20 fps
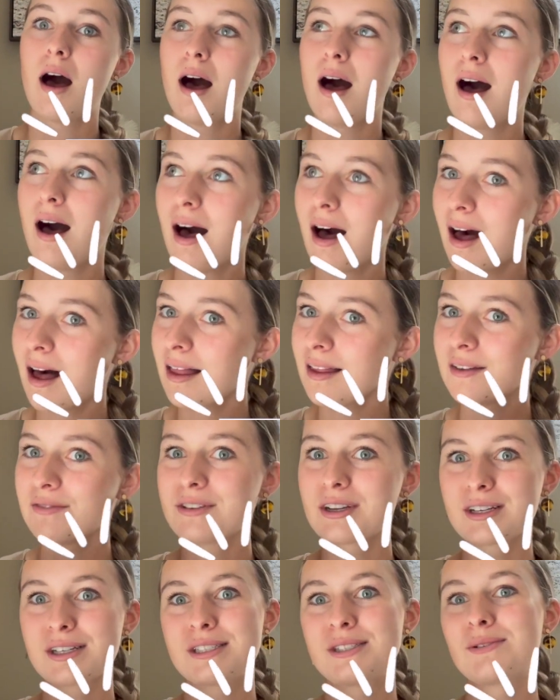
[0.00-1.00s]
all of
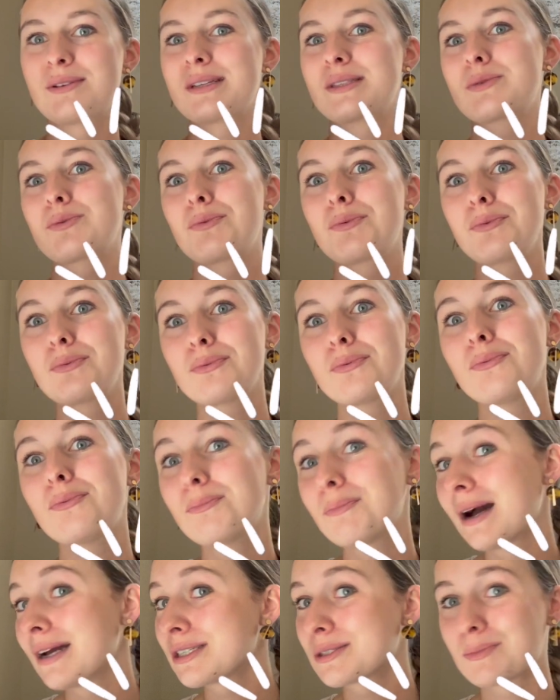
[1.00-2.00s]
your students
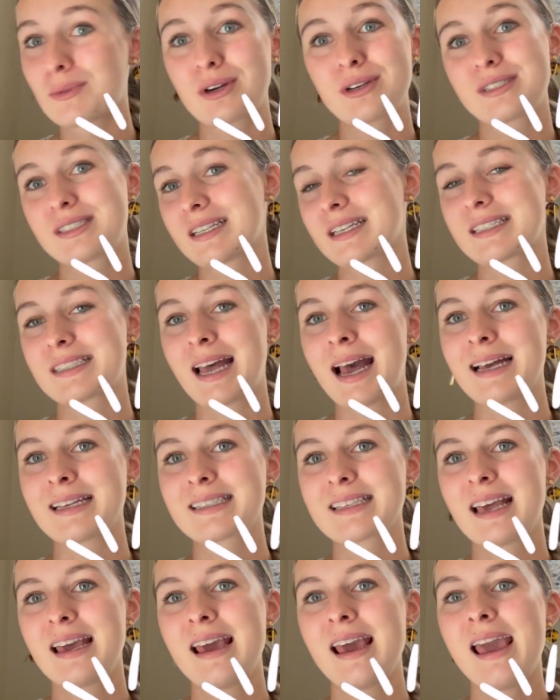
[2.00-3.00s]
much more
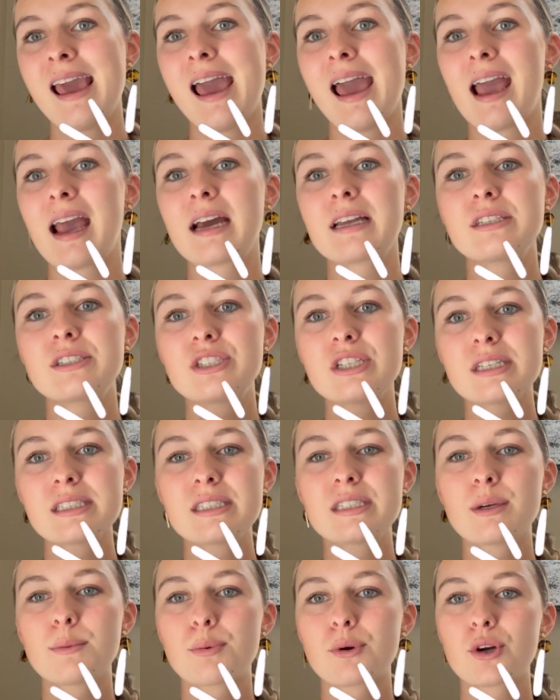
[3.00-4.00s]
success. And just
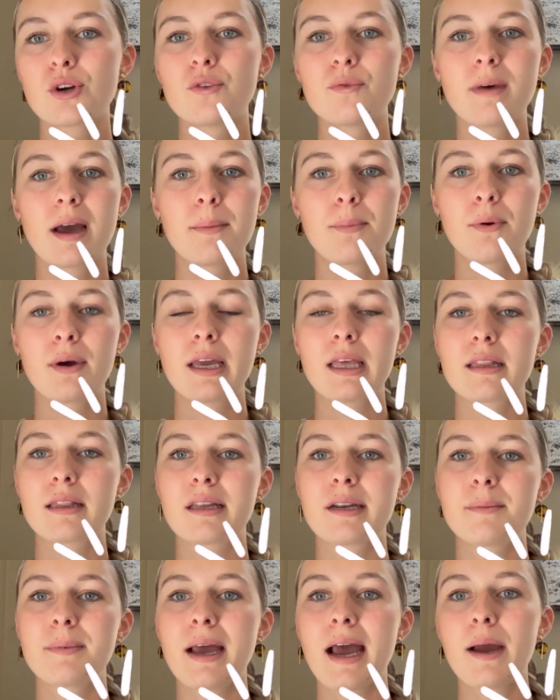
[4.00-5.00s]
to prove my point a
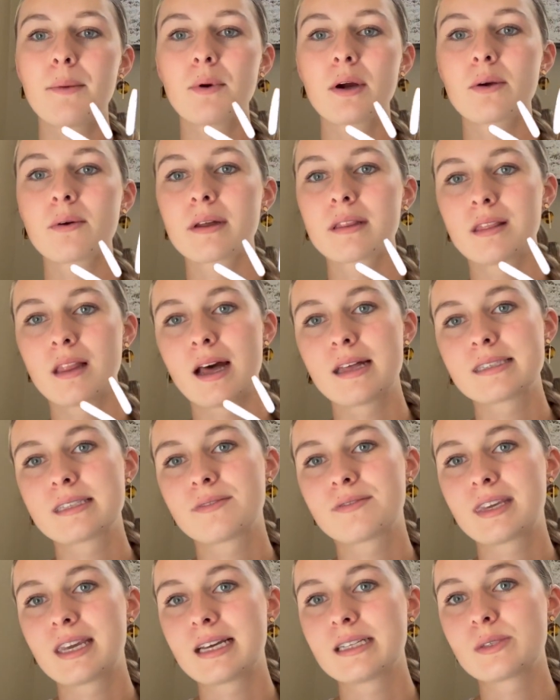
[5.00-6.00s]
little bit, I work with lots
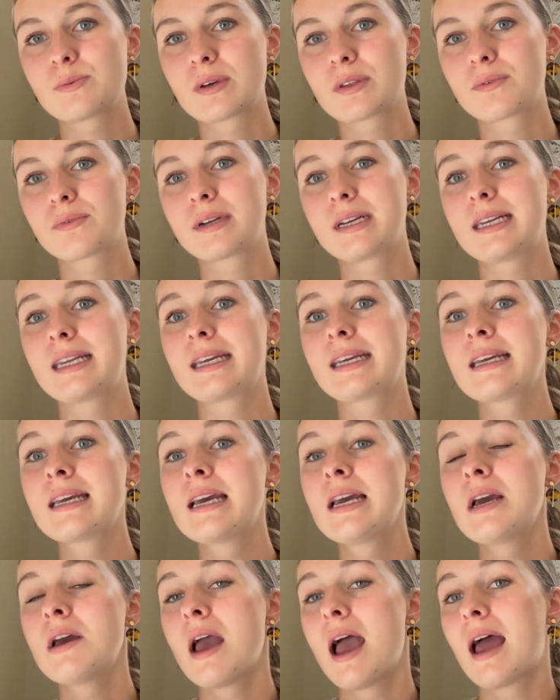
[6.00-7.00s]
of kids with reading
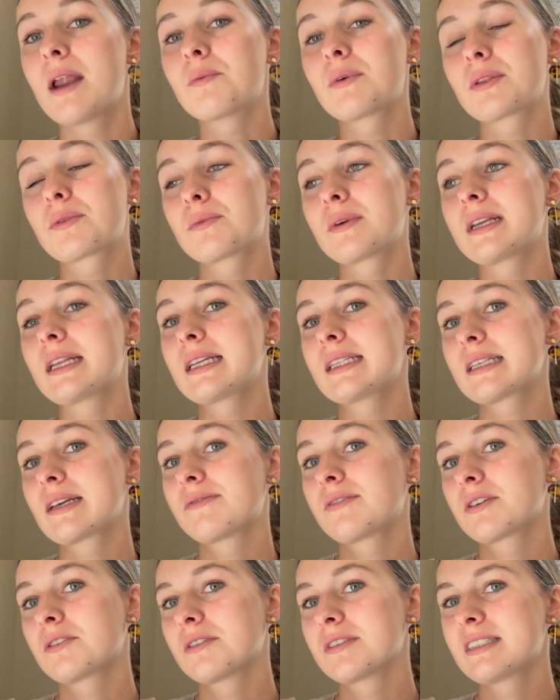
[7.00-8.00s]
and with reading
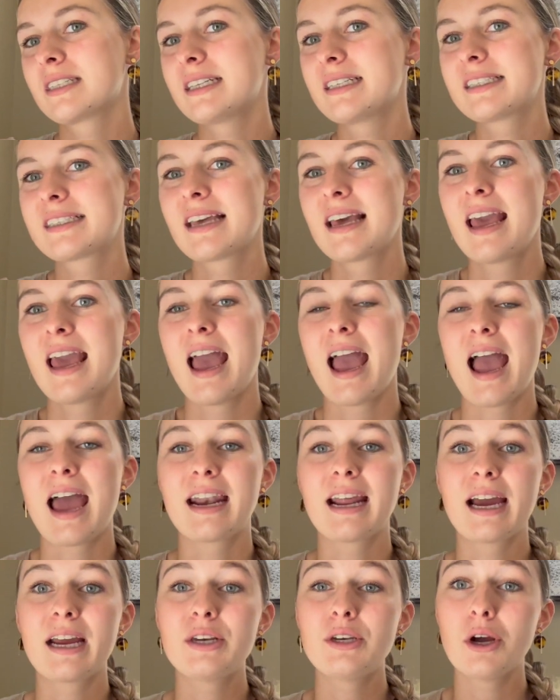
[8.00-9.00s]
difficulties. And
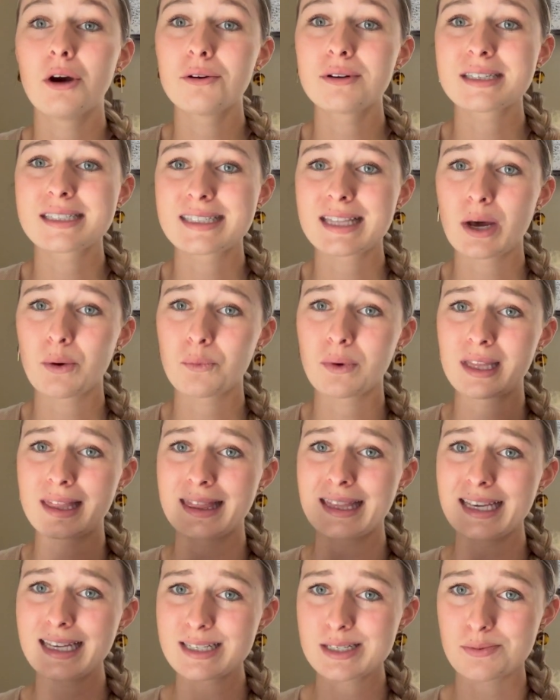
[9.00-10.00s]
I noticed that when
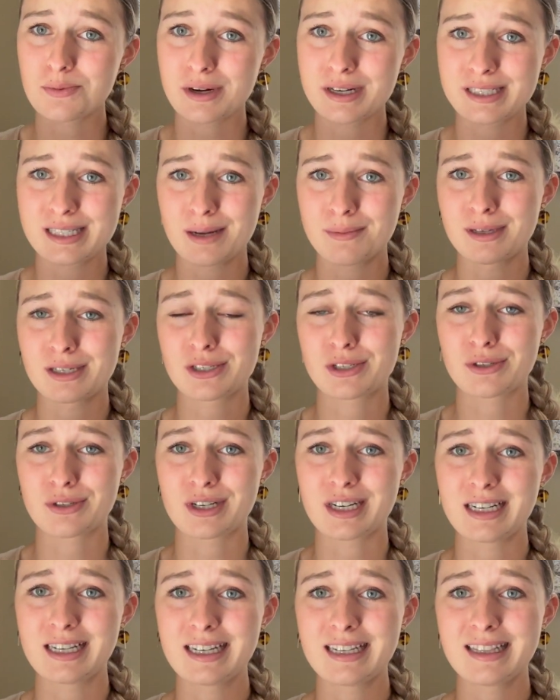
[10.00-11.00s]
these words have been
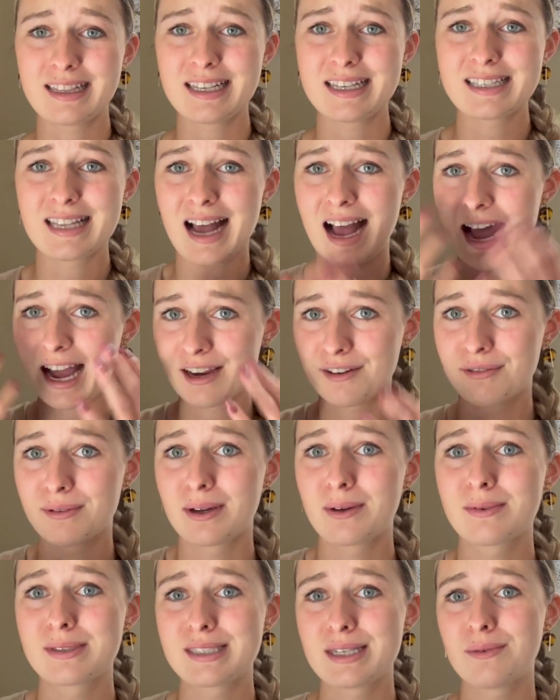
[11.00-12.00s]
treated, these high
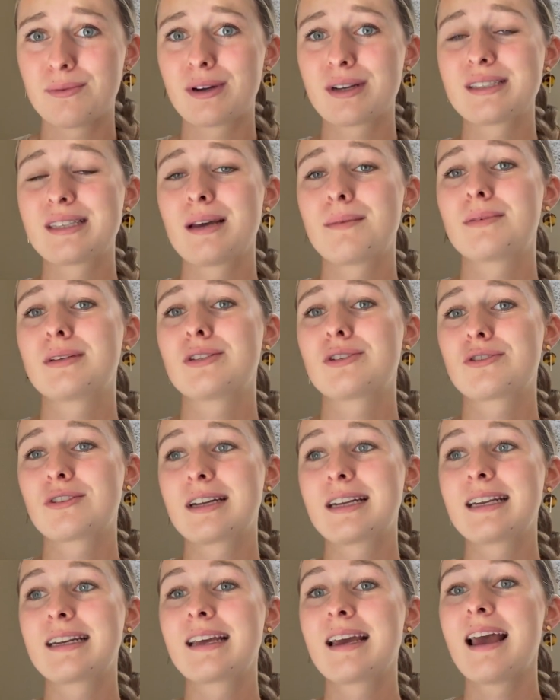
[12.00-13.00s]
frequency words have been
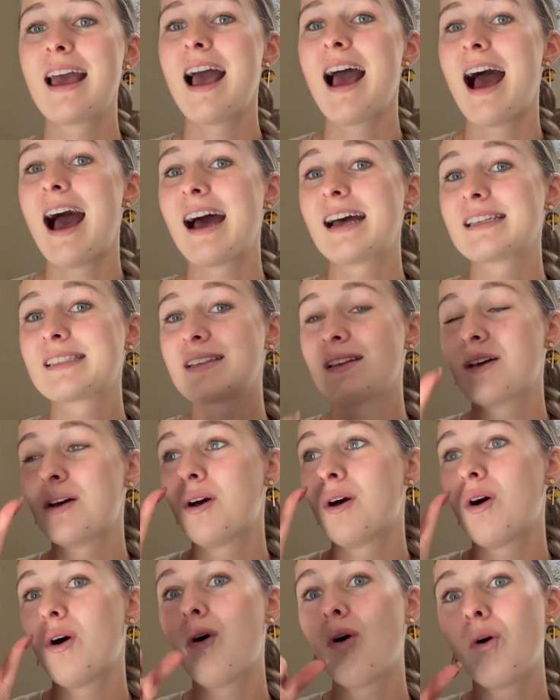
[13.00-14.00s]
treated as
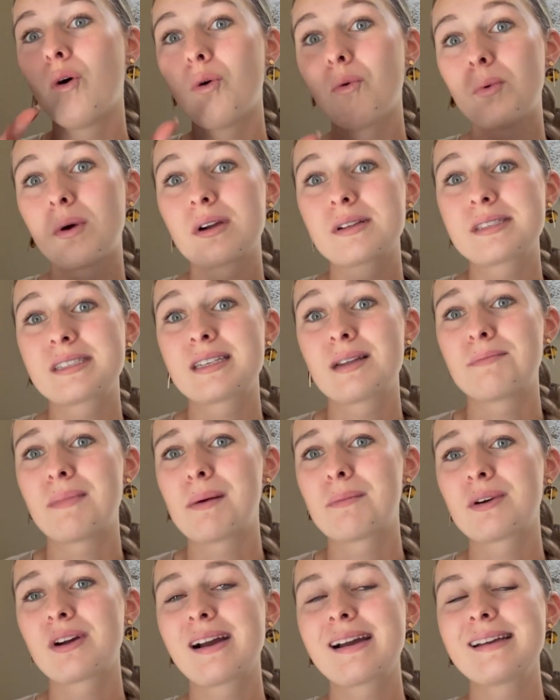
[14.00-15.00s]
whole words to
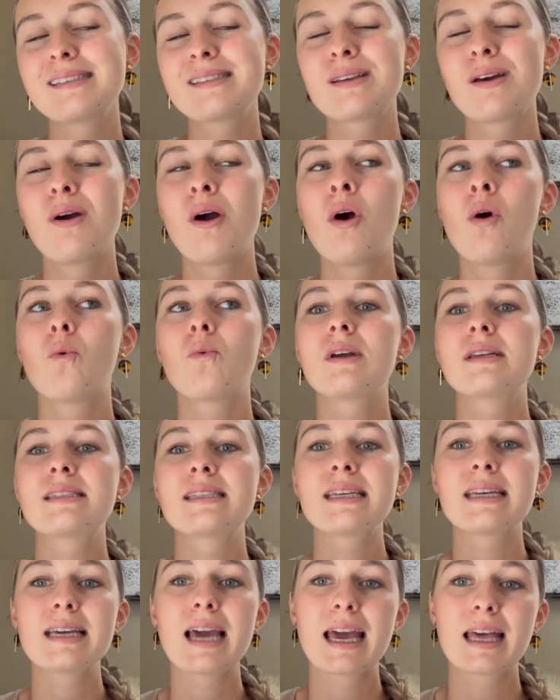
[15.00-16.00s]
memorize, we
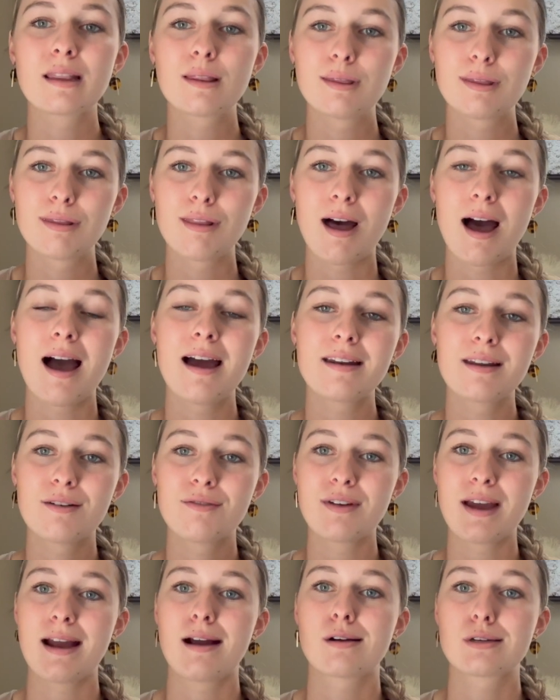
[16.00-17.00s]
see a lot of
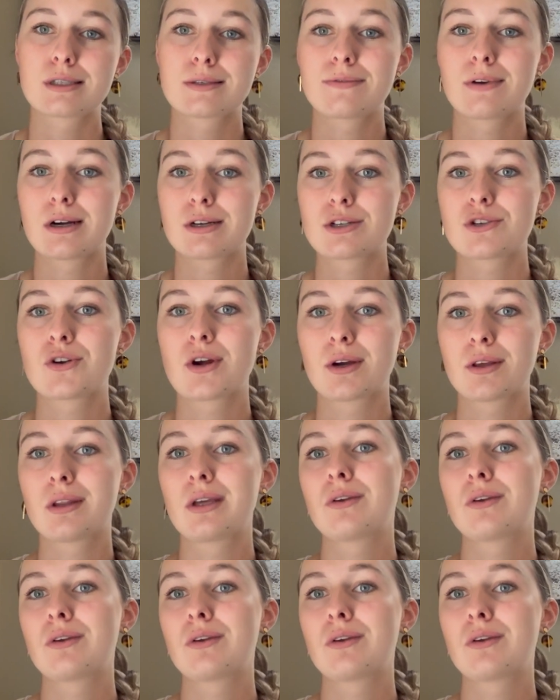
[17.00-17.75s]
errors for our struggling